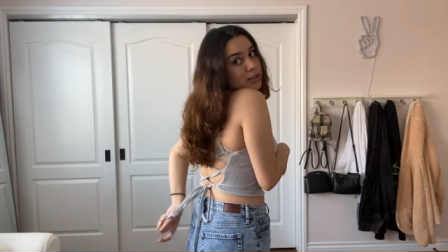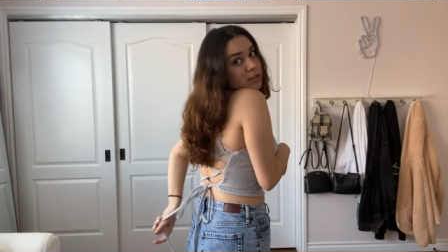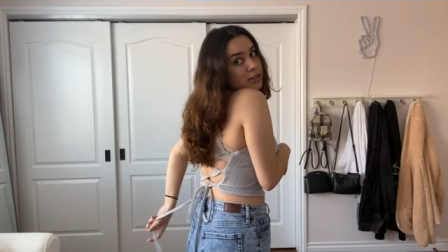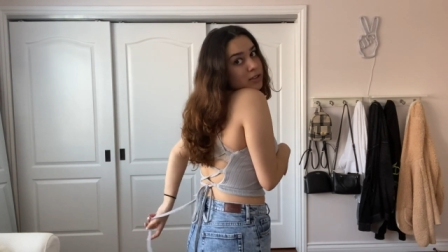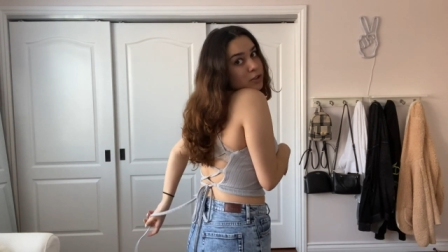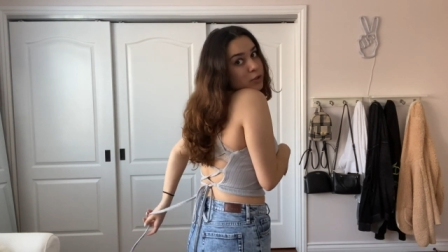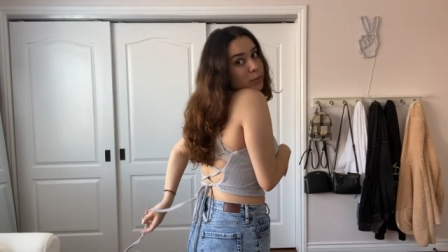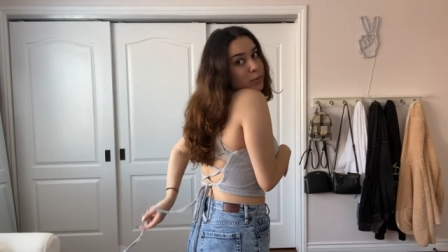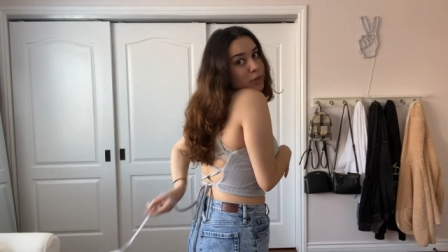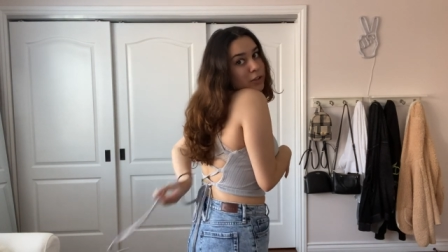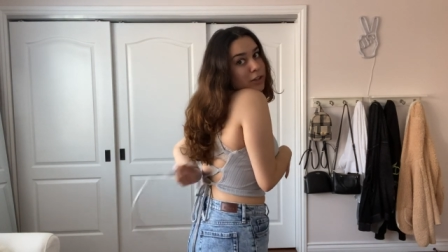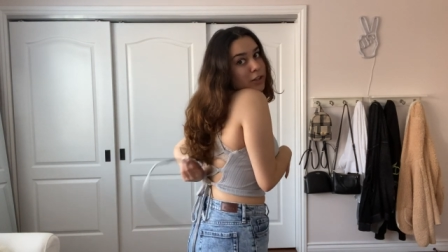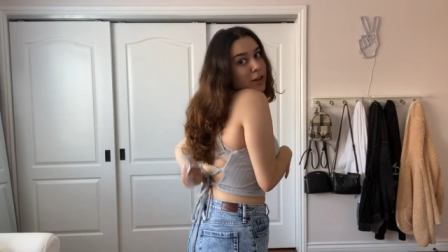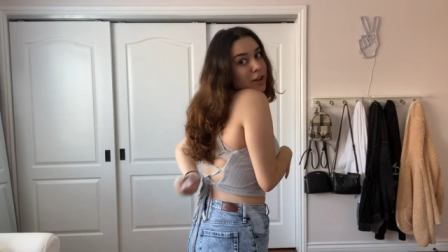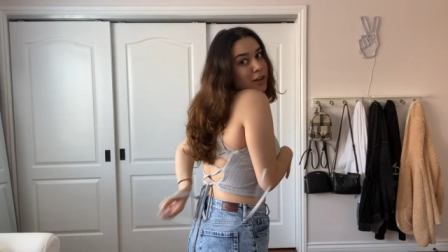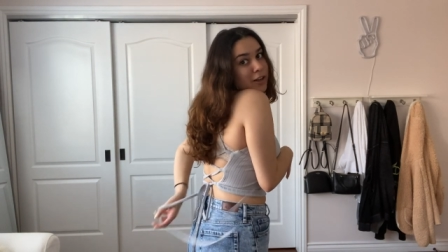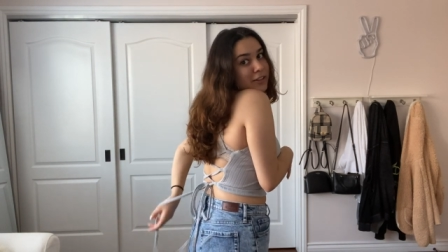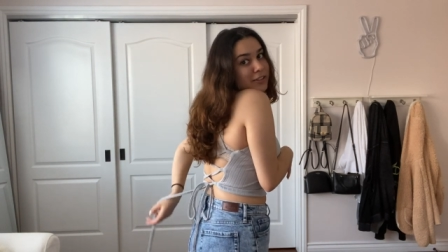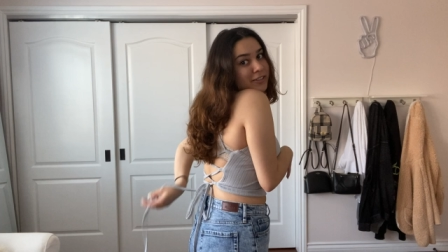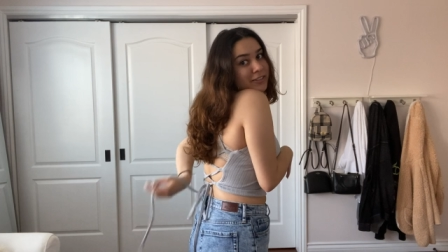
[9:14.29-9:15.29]
super
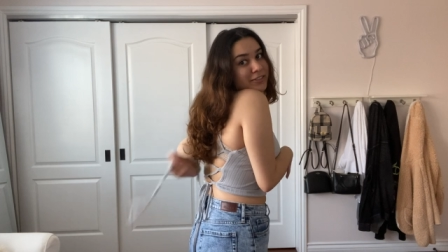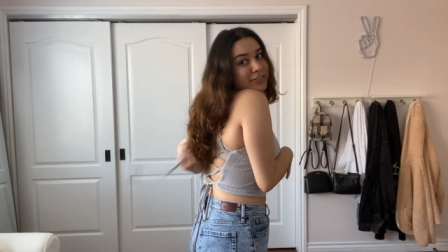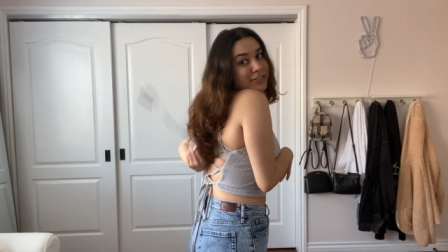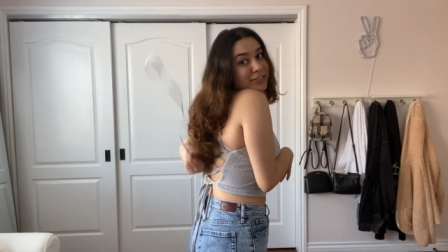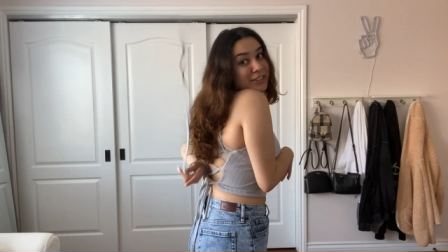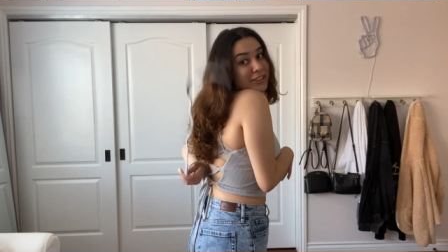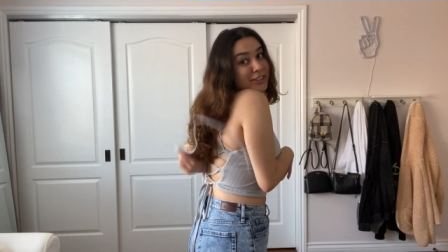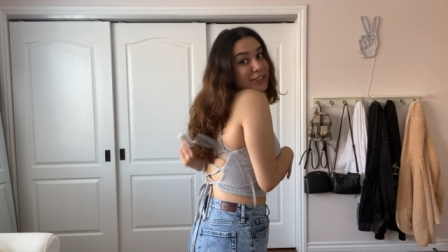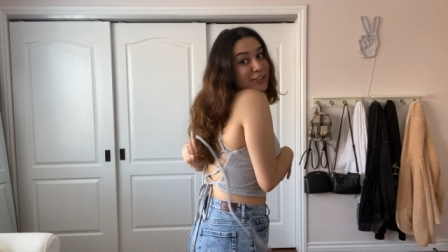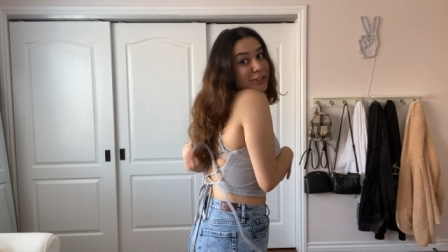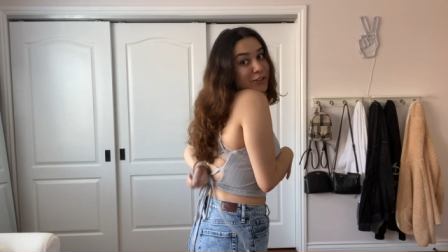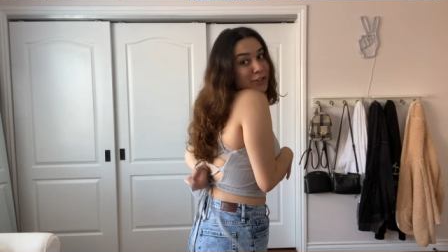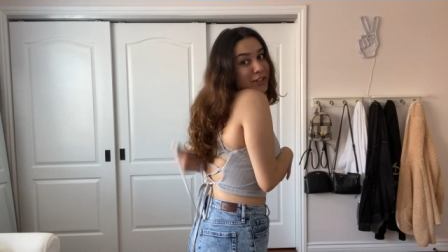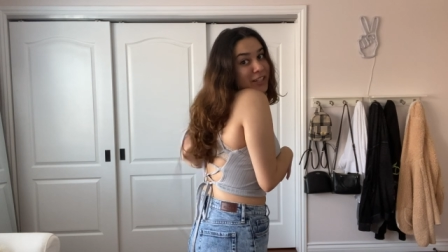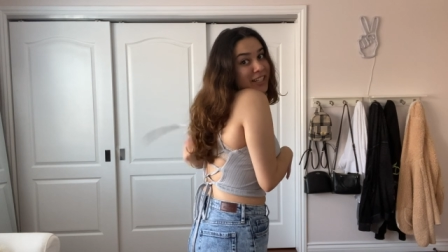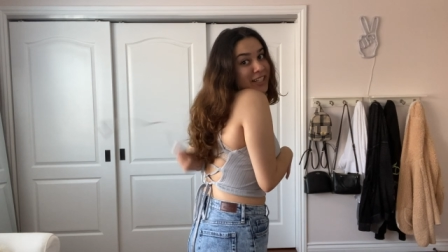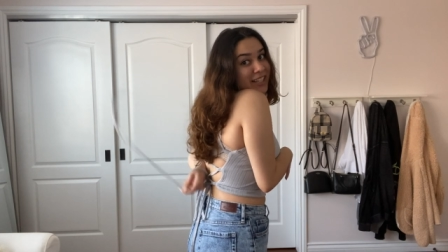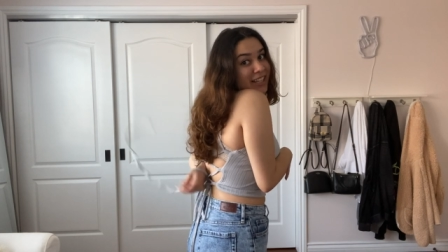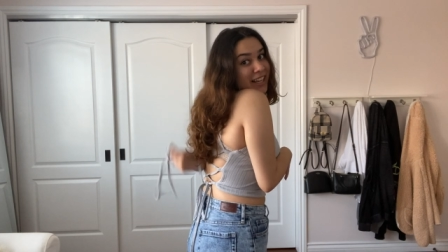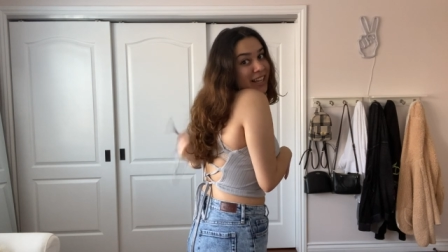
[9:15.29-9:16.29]
long
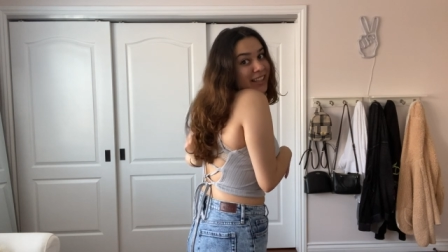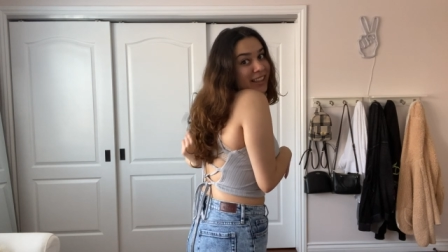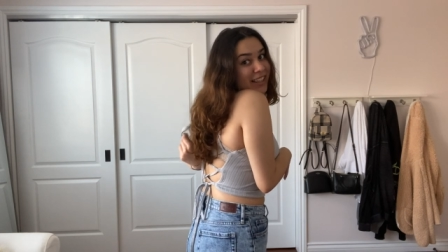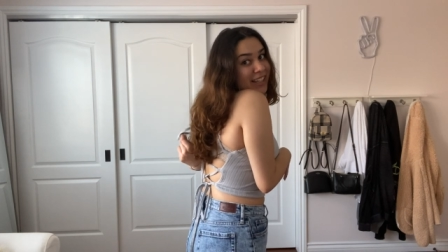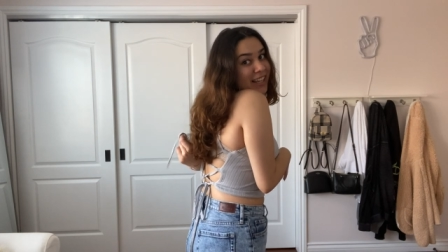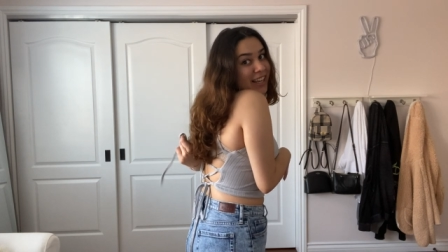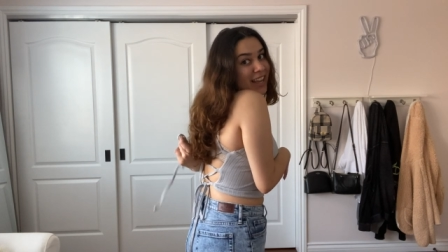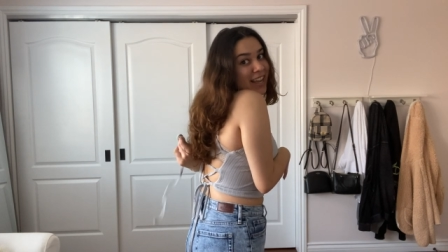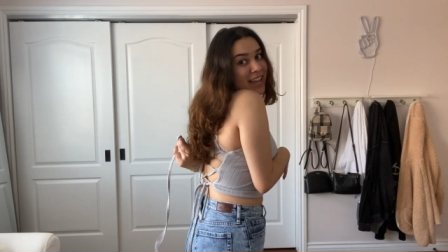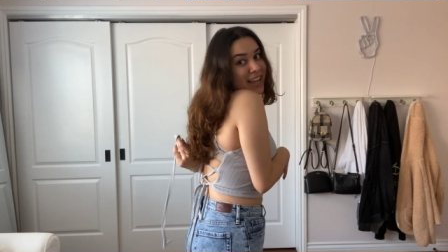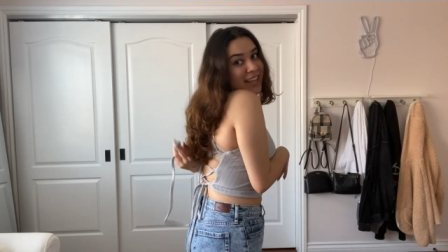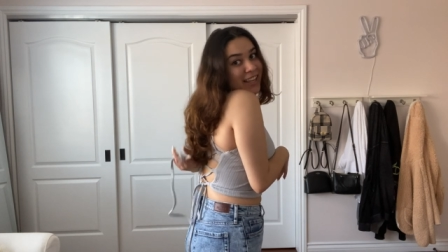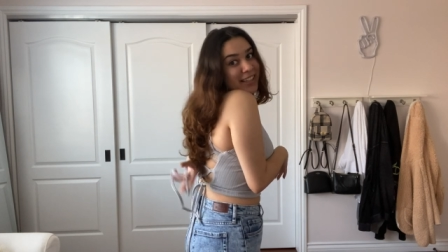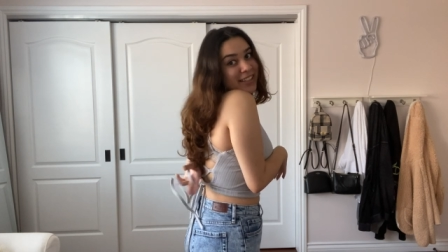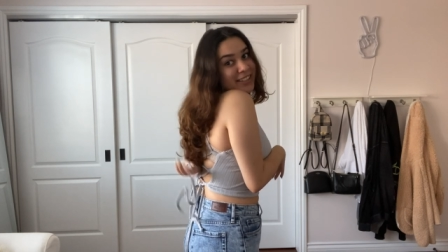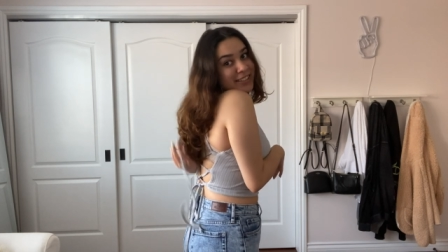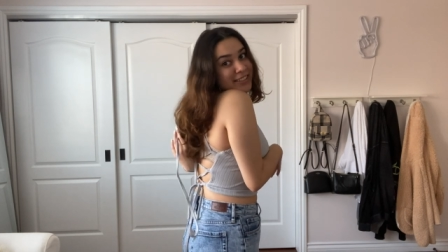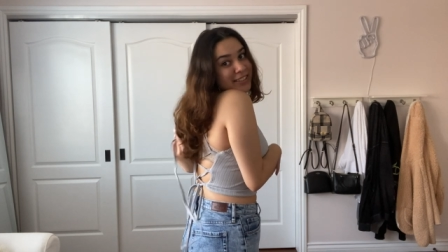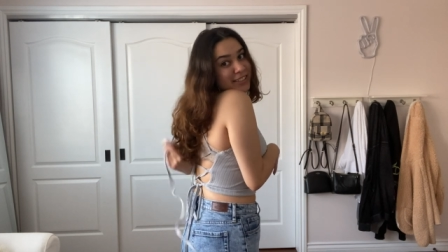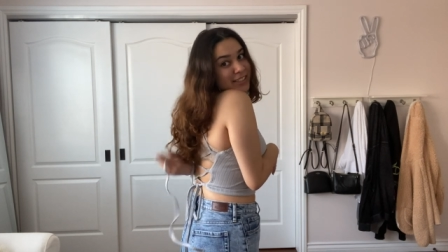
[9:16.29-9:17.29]
string at the
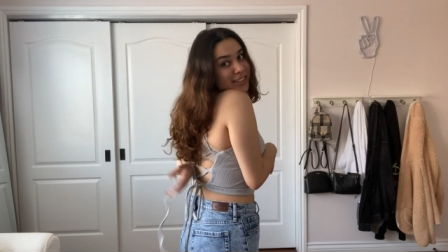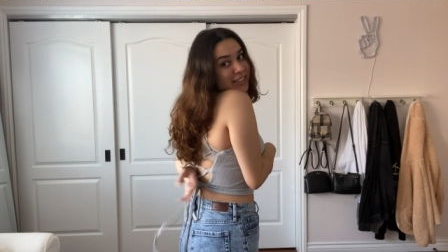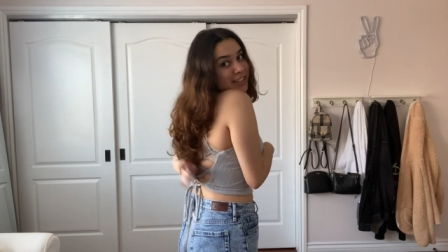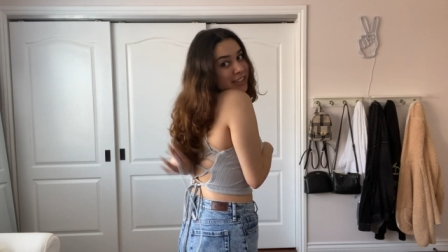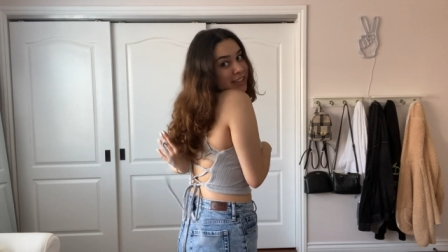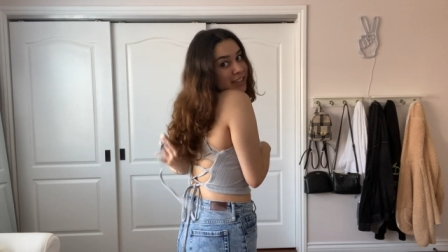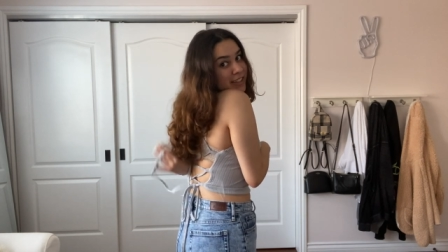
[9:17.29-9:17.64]
end.